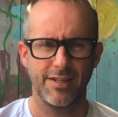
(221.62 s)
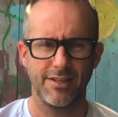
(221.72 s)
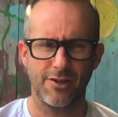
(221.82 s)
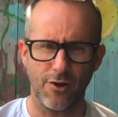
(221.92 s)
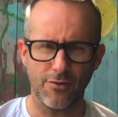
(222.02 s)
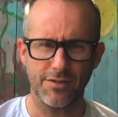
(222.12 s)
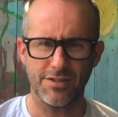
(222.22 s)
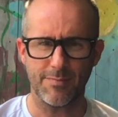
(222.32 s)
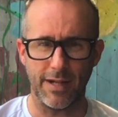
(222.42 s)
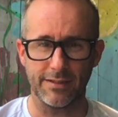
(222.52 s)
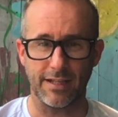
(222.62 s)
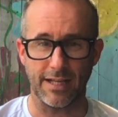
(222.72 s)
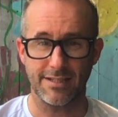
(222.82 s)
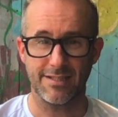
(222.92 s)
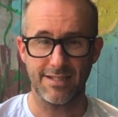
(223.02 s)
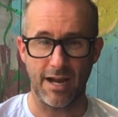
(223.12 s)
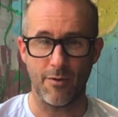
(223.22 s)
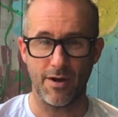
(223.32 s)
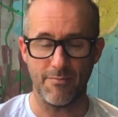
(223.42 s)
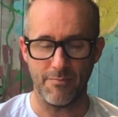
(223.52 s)
The cot smelled like
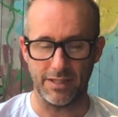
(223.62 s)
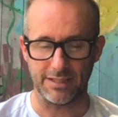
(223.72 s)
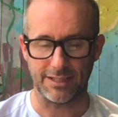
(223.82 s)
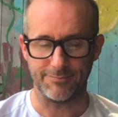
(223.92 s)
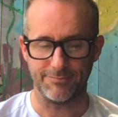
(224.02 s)
sour milk.